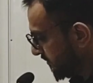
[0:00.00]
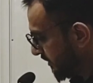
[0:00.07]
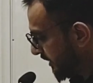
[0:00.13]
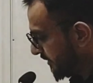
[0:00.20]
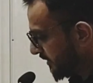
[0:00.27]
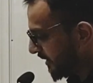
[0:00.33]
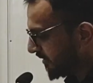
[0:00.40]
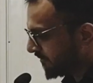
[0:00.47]

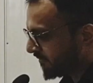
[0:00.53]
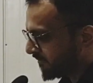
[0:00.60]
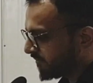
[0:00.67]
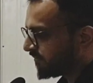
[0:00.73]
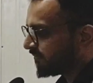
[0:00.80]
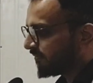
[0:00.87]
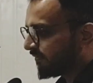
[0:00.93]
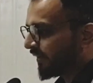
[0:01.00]
easily
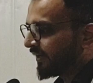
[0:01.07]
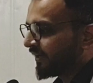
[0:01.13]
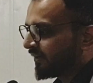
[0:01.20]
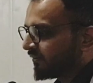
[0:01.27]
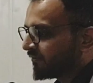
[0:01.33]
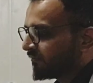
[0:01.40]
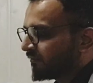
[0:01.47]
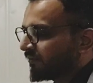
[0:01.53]

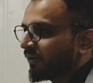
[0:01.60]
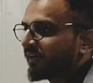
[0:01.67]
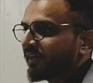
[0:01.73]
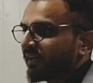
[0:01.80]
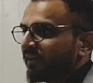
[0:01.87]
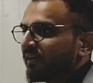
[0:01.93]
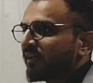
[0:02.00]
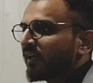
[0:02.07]

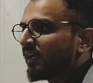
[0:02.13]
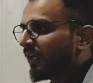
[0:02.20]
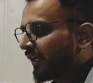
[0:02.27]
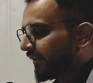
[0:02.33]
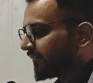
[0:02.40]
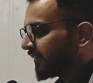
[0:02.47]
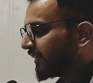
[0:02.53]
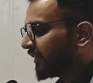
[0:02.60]
finding
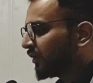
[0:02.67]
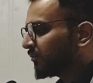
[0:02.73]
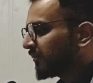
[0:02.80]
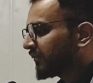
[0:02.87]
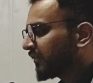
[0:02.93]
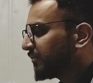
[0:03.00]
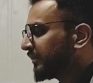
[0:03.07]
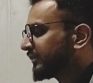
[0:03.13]
is adenoma
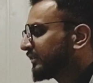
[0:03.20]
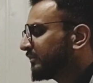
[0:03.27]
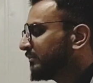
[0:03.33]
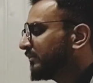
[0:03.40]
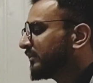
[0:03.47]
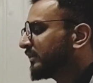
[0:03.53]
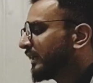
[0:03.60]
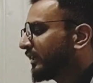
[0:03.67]

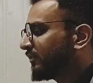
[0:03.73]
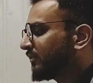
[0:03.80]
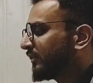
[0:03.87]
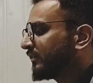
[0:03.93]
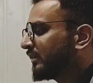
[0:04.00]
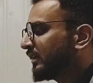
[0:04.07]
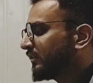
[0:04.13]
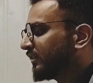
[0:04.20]
sebaceum, that is
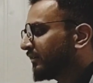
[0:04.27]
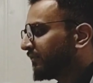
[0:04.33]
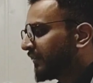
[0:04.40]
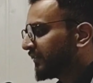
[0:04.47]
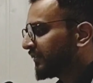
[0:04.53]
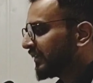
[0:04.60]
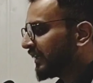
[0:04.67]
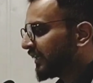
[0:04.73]

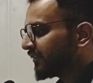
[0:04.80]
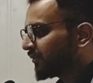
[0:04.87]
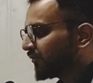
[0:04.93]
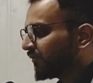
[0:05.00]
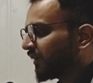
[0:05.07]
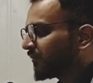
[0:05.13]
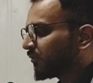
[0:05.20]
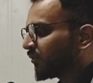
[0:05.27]
facial
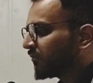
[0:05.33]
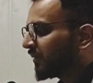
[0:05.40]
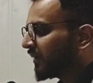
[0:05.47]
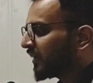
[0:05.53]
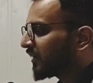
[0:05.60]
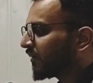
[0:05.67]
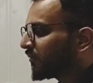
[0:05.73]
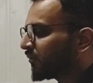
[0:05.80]

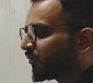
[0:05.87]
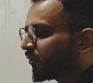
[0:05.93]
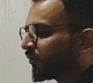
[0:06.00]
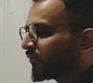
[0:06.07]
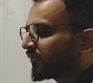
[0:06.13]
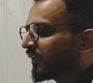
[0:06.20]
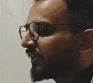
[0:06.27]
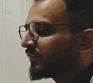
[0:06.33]
angiofibroma around
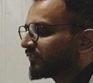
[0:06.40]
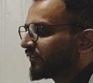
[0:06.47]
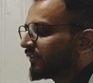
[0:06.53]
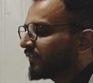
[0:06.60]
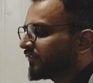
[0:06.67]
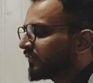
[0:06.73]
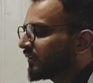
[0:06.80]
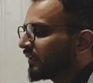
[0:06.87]
nose and
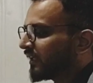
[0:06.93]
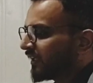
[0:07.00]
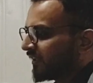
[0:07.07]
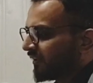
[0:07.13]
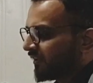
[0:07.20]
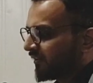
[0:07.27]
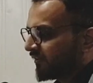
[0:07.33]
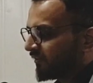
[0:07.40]
cheeks,
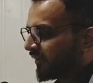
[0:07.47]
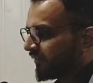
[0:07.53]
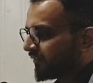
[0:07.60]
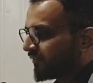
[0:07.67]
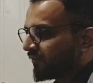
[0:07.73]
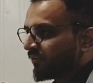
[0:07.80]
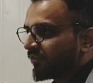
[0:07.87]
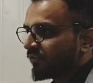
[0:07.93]

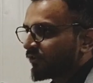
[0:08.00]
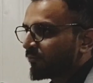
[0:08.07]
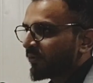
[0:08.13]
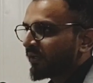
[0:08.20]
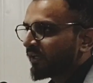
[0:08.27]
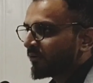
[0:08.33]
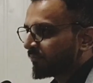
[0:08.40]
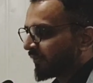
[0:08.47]
that is
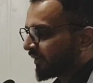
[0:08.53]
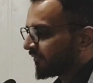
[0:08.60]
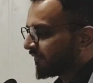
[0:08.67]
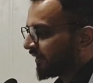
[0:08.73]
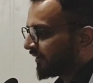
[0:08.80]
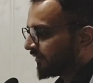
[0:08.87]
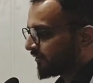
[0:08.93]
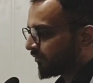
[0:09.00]
typical in
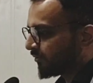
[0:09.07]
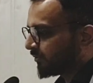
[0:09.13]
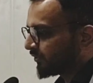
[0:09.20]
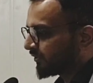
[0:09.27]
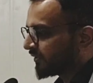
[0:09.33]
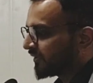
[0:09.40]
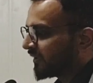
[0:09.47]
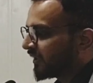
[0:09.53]
butterfly
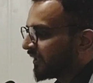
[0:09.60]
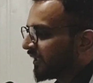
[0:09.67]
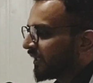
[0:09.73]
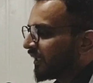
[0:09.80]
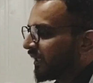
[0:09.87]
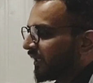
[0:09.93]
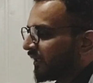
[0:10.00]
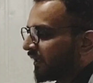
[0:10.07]
distribution.
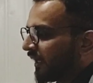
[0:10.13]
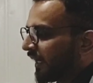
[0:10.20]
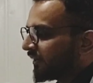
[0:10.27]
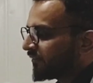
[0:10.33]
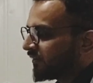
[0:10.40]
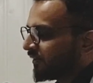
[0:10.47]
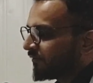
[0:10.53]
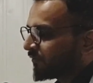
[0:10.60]

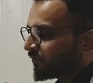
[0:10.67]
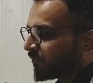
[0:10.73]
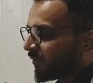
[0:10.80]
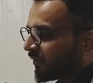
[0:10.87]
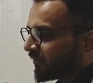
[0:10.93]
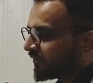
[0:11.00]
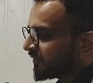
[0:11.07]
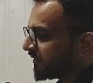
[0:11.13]
Ash leaf
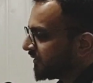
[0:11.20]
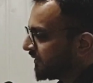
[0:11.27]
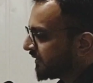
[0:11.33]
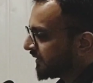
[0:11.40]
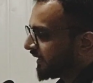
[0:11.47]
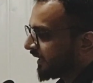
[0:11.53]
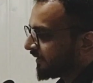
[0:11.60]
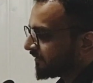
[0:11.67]
spots,
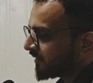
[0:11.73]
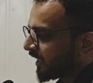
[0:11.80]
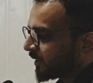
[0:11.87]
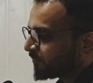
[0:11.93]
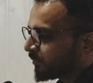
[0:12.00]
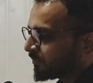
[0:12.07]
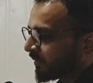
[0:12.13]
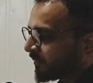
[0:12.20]
that is
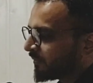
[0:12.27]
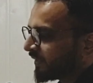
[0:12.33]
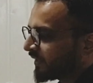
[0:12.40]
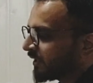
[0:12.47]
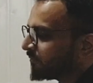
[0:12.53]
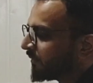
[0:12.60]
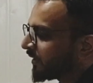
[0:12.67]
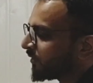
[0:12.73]

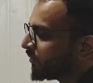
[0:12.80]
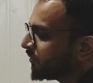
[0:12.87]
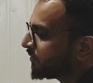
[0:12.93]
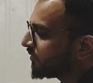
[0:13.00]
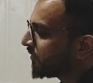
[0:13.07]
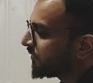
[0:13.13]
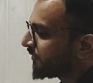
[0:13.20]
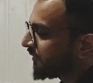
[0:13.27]
hypopigmented
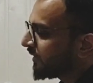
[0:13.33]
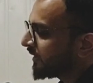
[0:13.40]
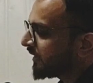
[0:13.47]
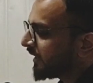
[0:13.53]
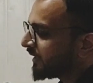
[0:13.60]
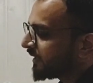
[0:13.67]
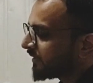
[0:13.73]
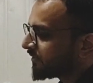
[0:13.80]
macules on trunk
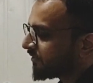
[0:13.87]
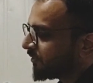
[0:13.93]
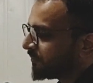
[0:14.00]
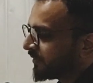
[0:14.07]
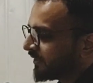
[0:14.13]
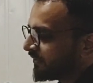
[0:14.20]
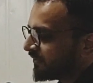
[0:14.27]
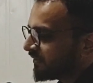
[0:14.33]
and
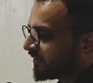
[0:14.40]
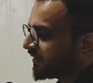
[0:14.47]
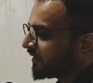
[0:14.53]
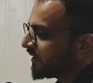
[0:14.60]
extremities.